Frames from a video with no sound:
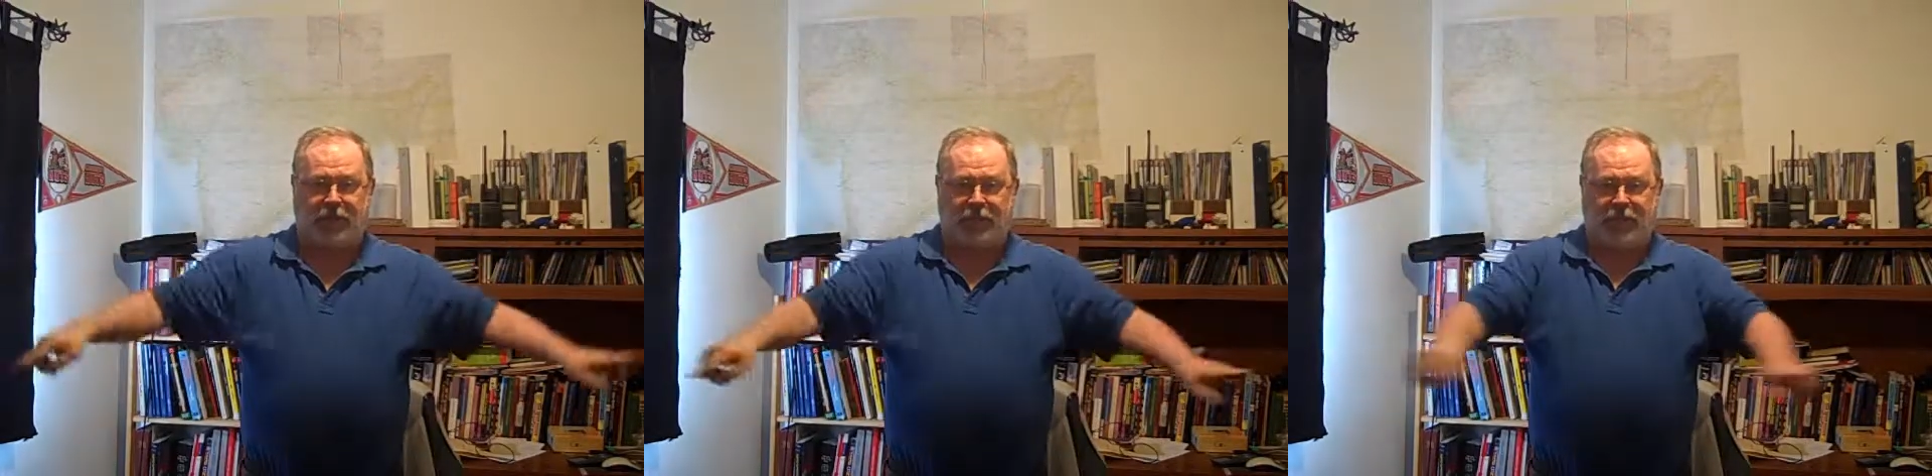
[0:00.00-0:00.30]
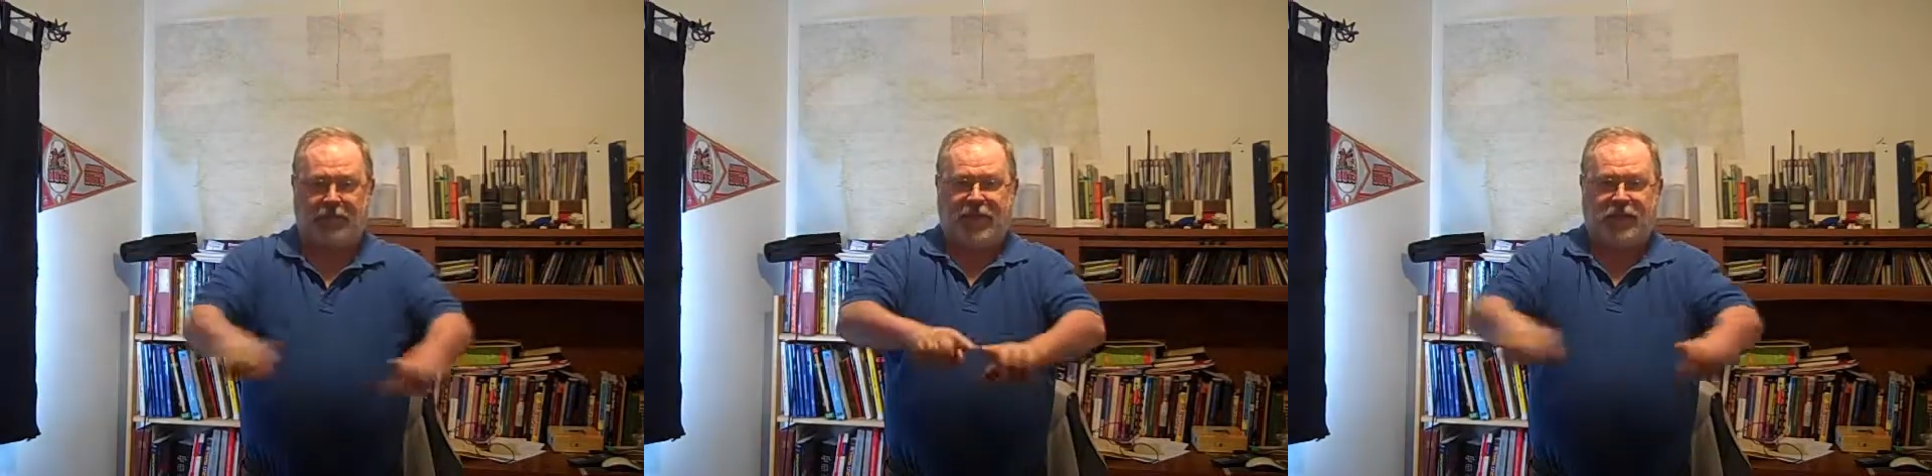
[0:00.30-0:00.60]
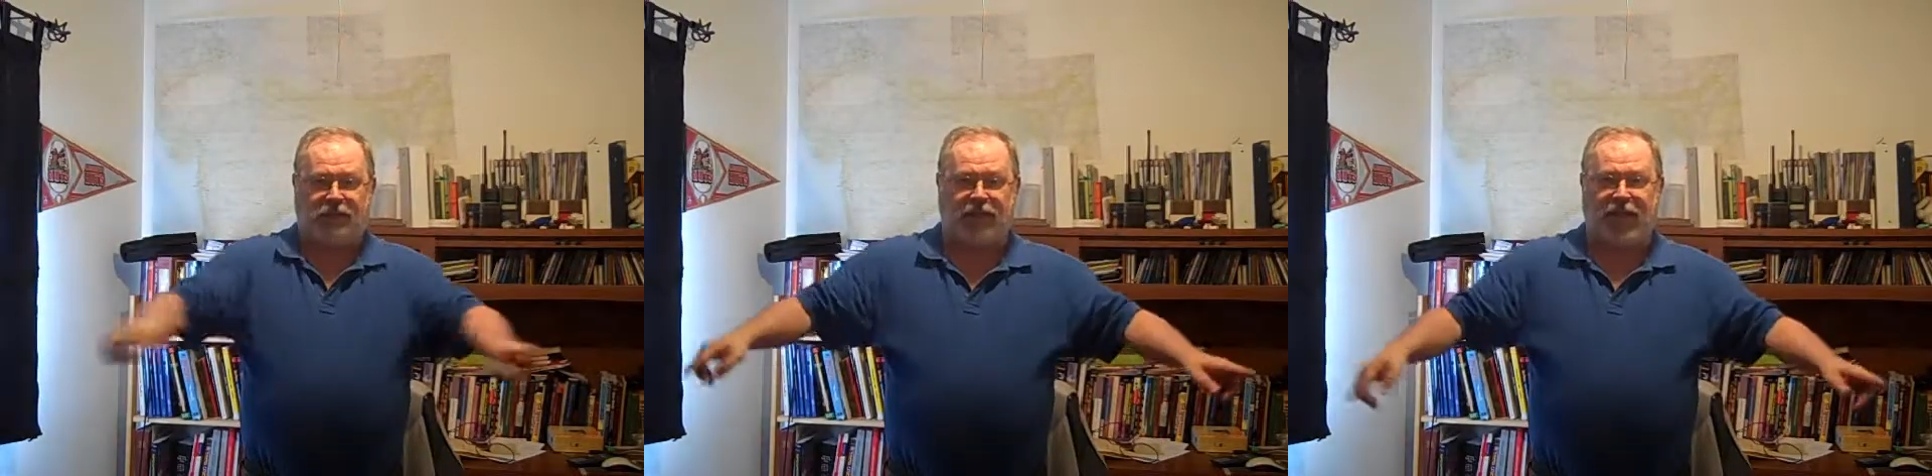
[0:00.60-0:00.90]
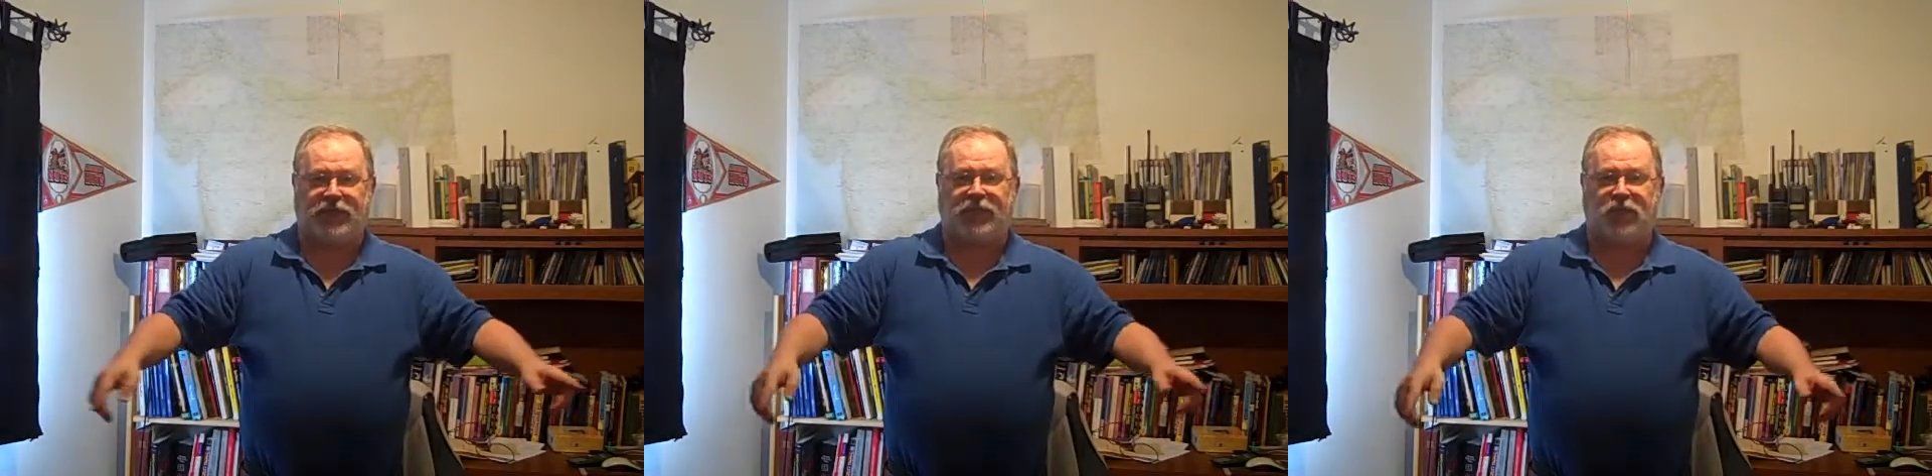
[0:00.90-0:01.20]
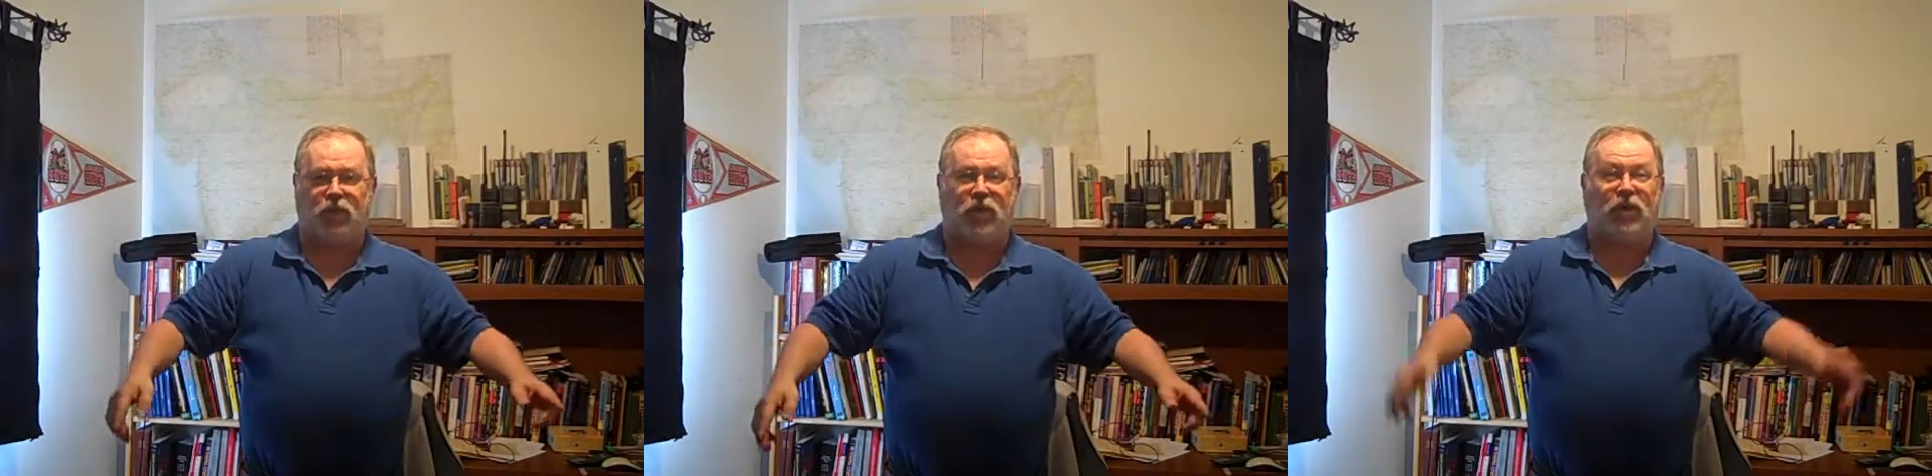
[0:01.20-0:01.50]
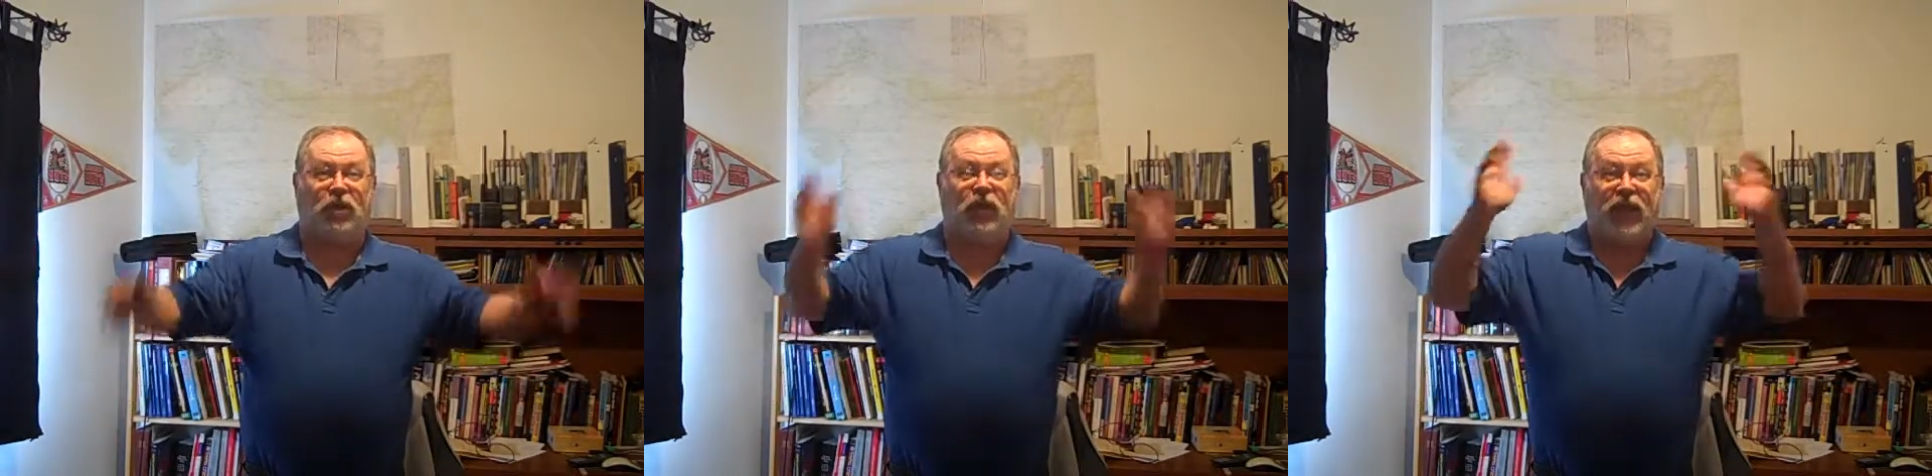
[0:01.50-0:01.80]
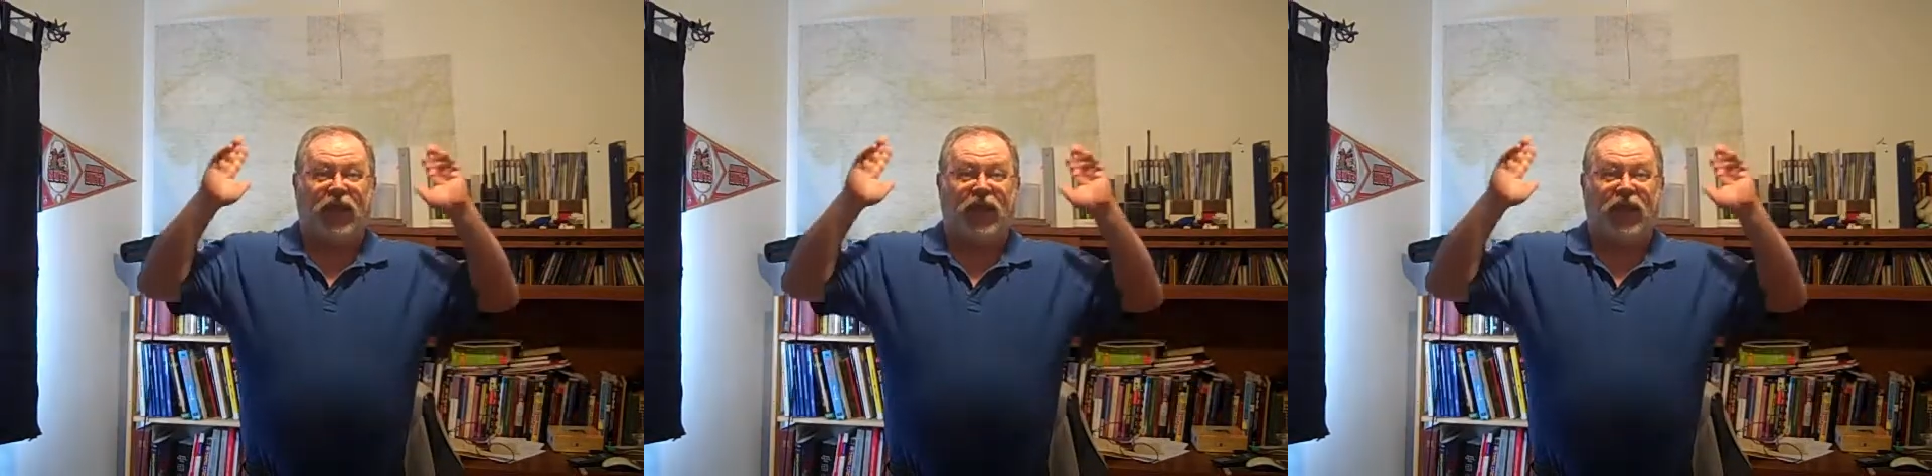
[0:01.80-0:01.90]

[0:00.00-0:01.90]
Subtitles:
big piece of glass on the wall,